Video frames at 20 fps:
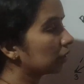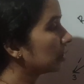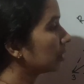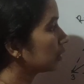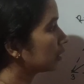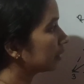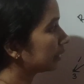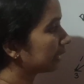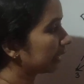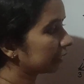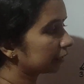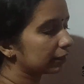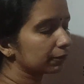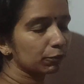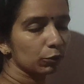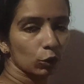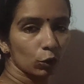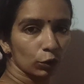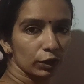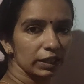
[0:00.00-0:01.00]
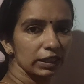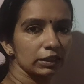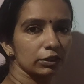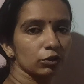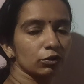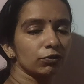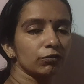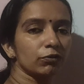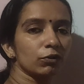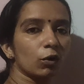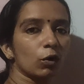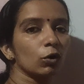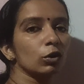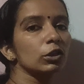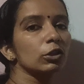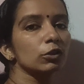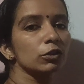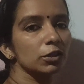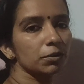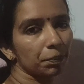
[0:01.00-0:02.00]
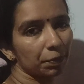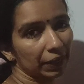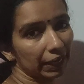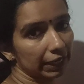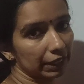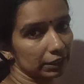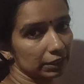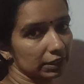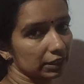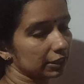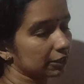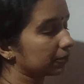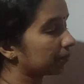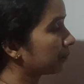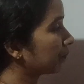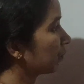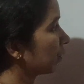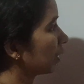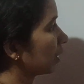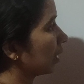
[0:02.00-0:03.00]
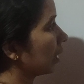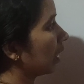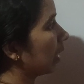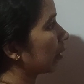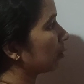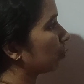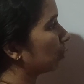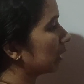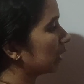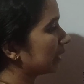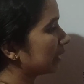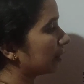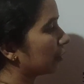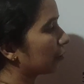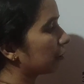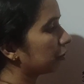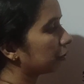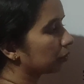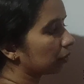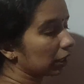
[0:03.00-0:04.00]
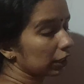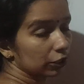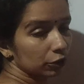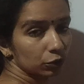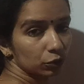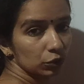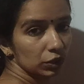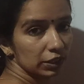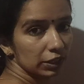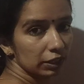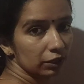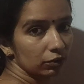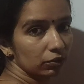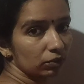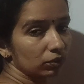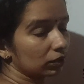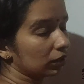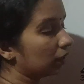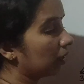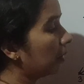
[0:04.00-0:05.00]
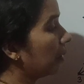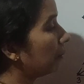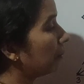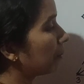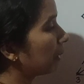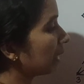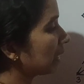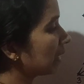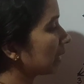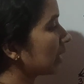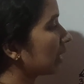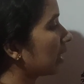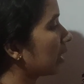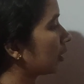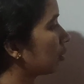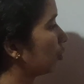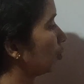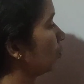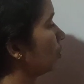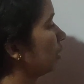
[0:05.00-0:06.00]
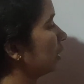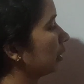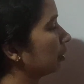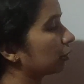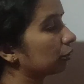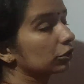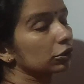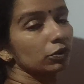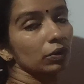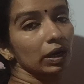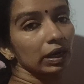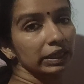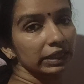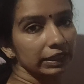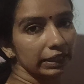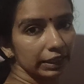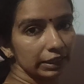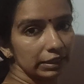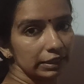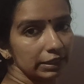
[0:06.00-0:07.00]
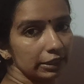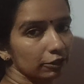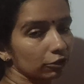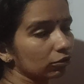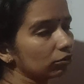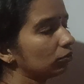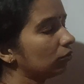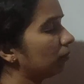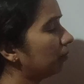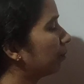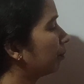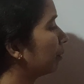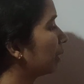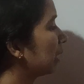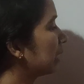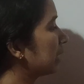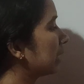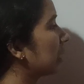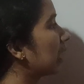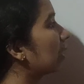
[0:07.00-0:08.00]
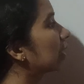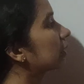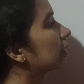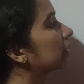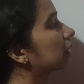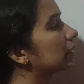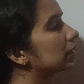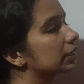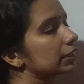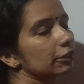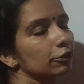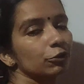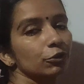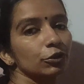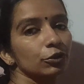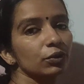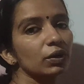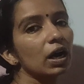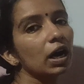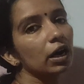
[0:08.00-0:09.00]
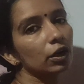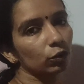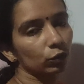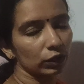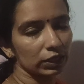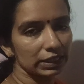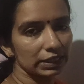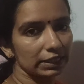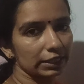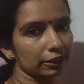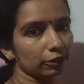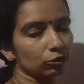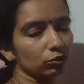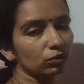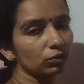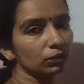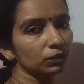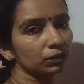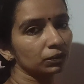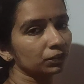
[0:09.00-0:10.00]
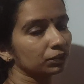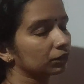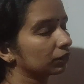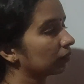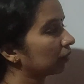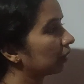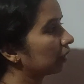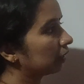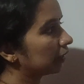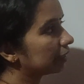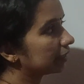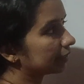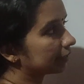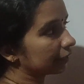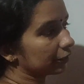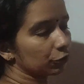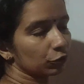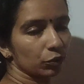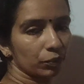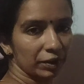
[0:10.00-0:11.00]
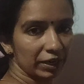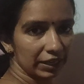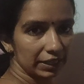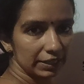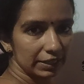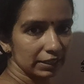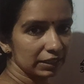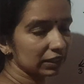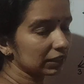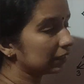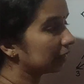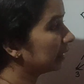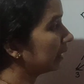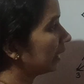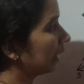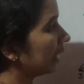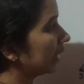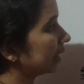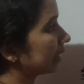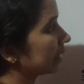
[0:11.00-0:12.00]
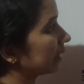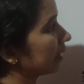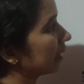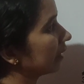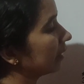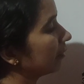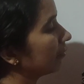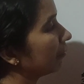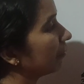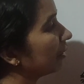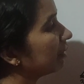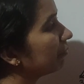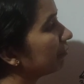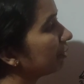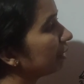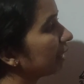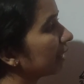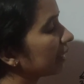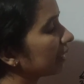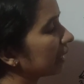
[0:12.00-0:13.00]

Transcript: So take the product of all those pairs. R10 into R20 plus R20 into R30 plus R30 into R10 is the numerator, and when we are